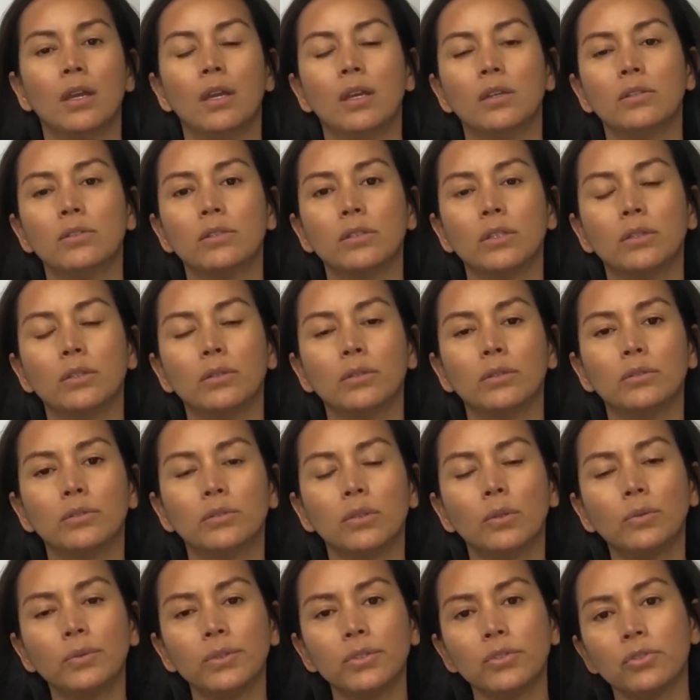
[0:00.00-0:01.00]
So
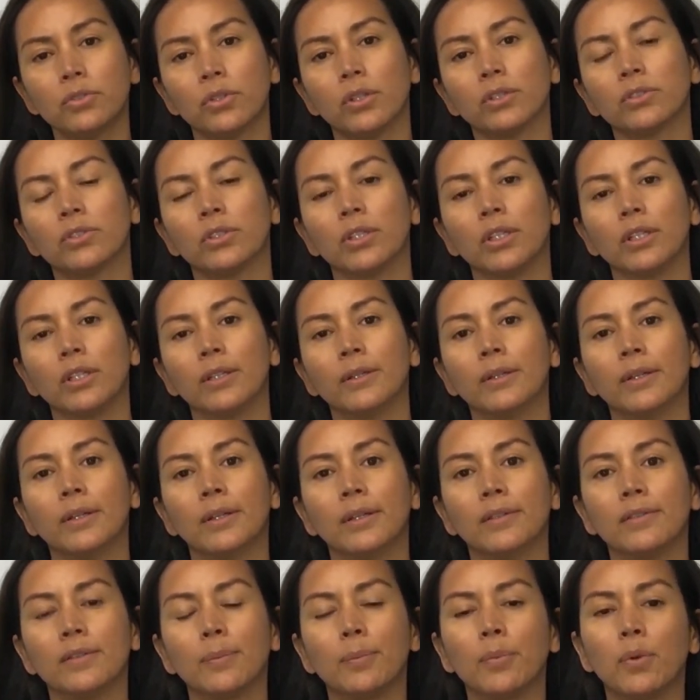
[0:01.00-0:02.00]
soul restructuring
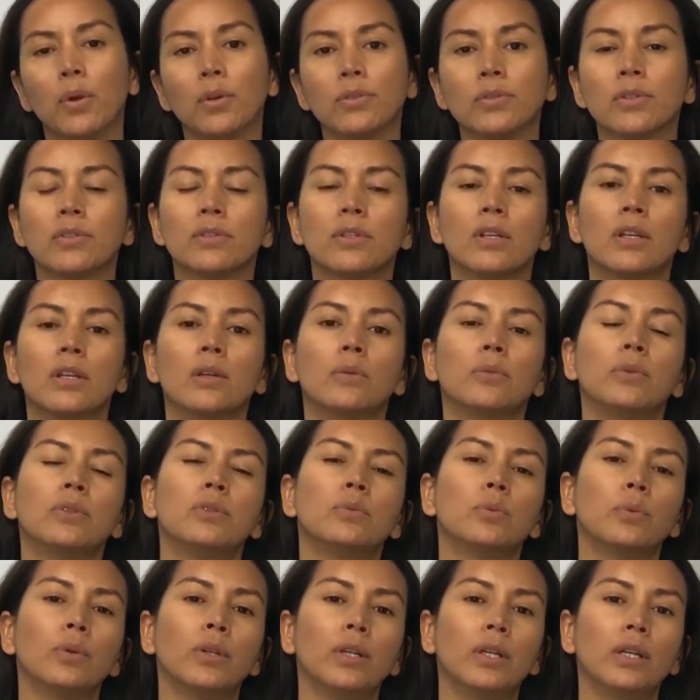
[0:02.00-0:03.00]
is a process in
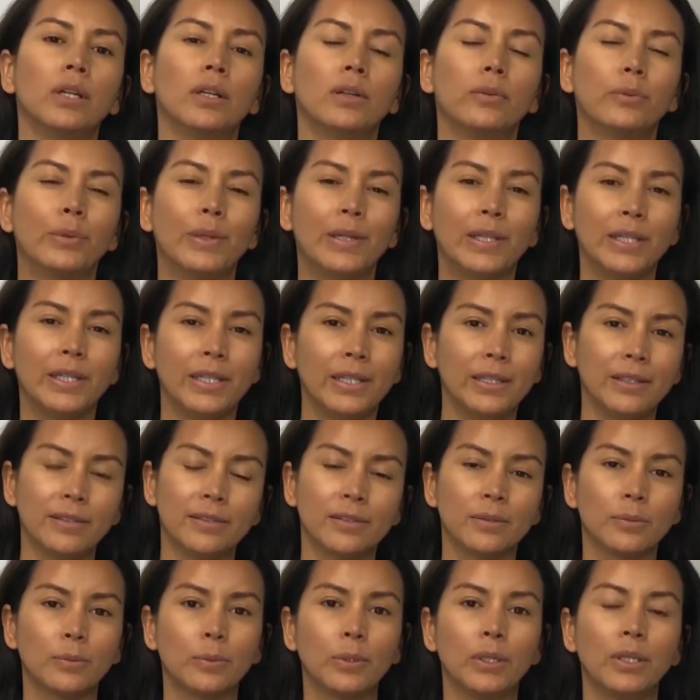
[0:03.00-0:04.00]
which we
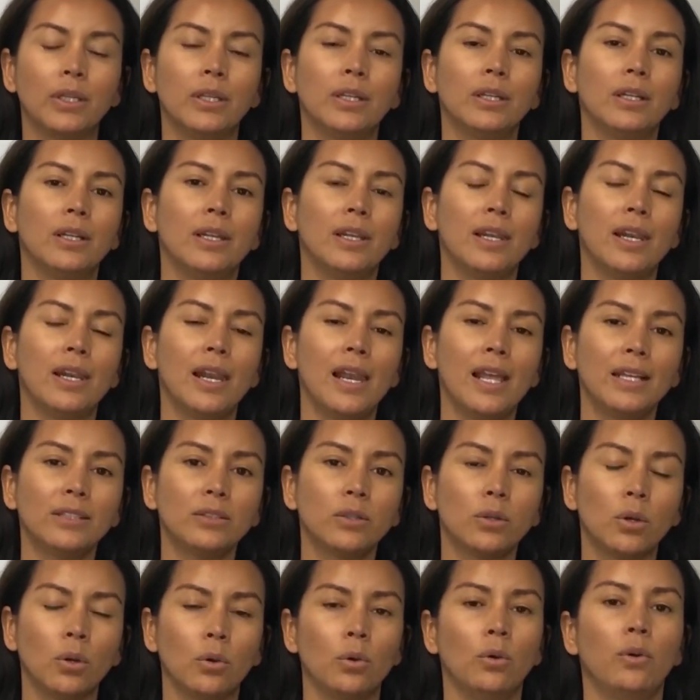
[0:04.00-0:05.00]
release, we
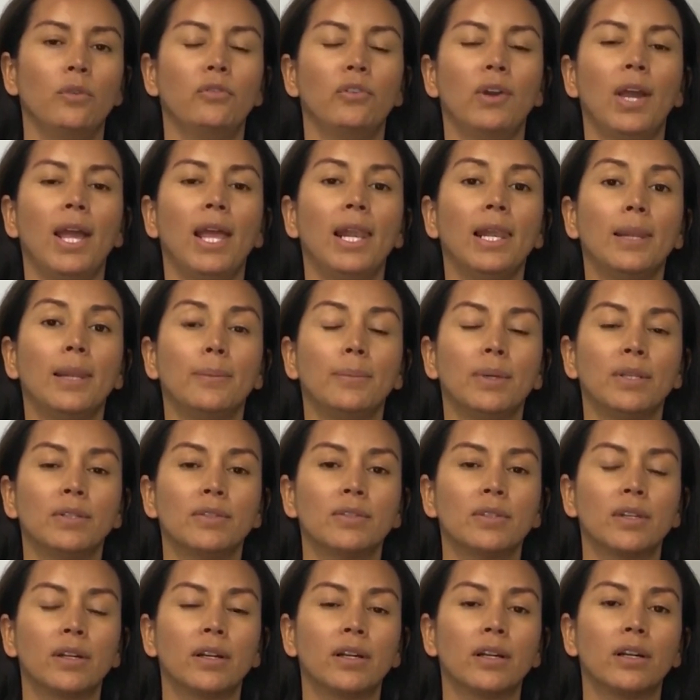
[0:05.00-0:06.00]
let go of elements
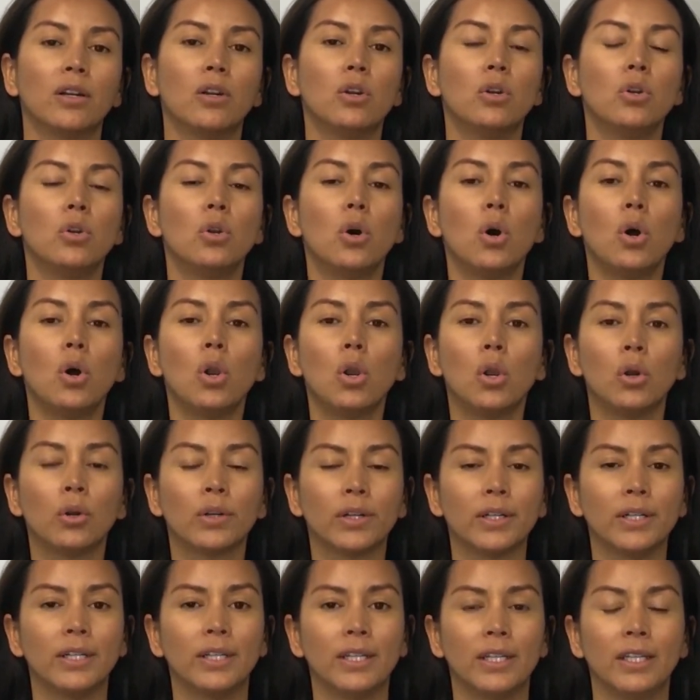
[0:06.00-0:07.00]
that are no
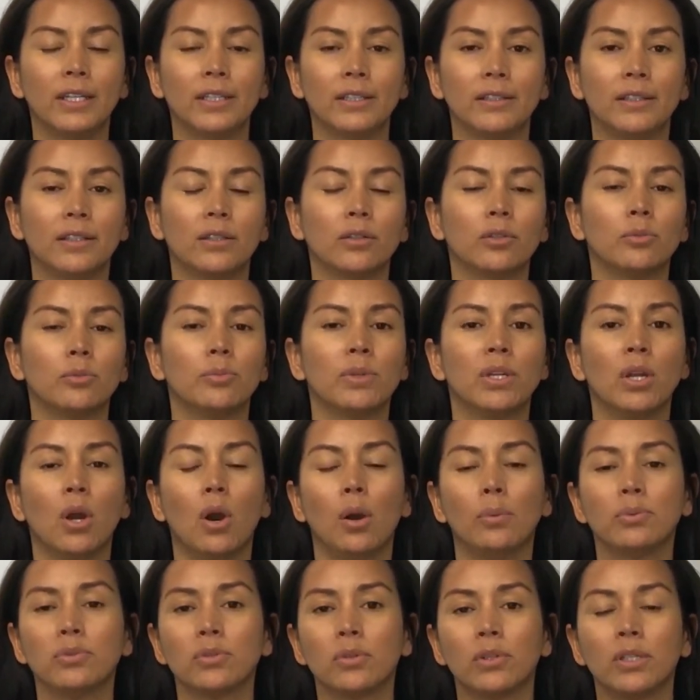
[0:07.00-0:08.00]
longer needed. They could be
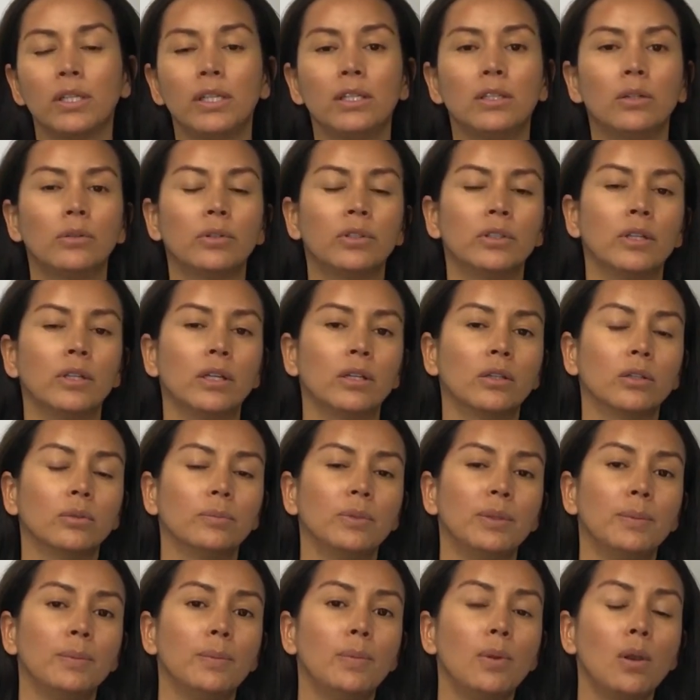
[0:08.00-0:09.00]
obsolete or they could
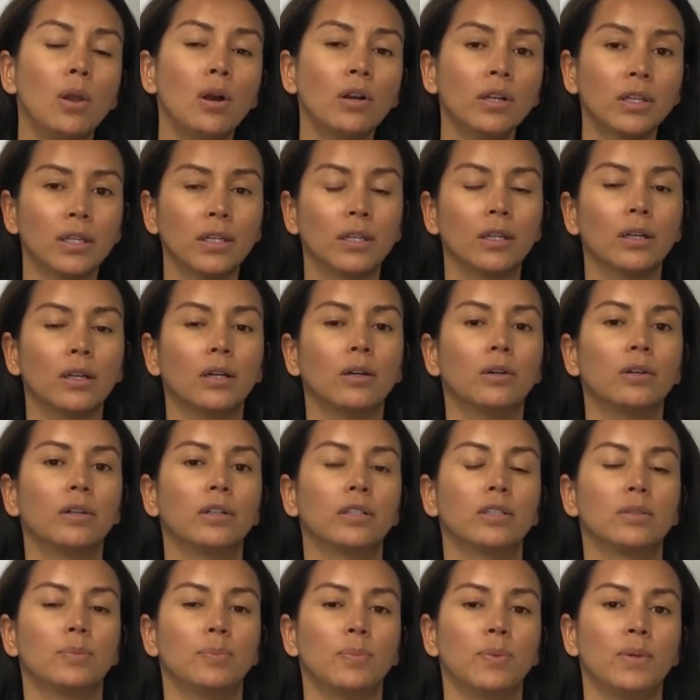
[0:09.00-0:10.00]
be blocking our
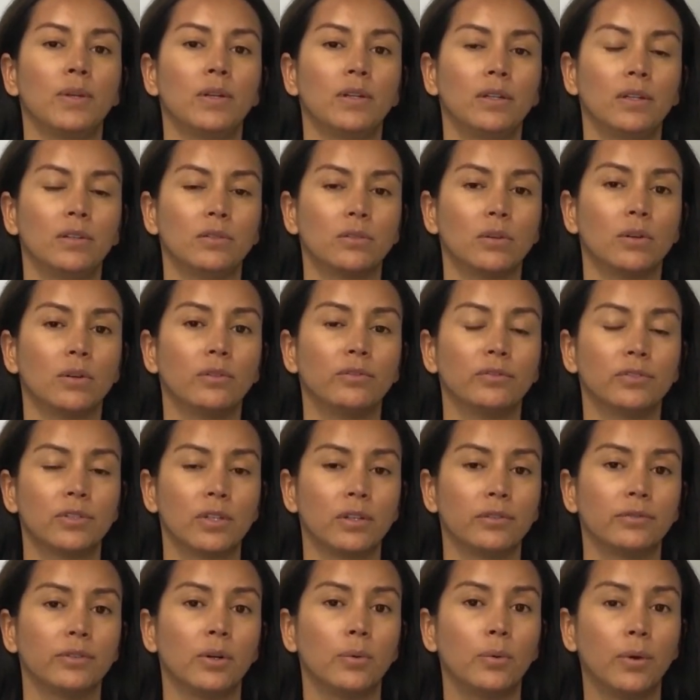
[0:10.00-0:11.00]
experience of
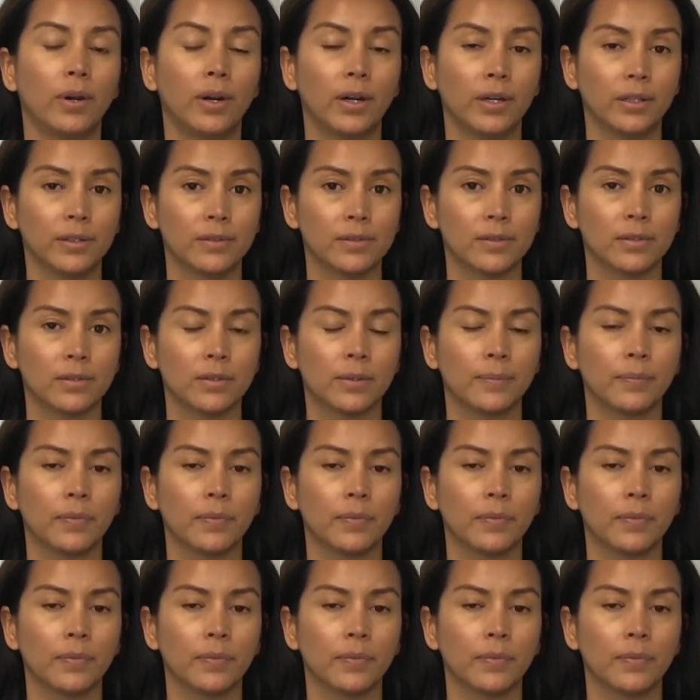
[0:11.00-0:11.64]
self-awareness.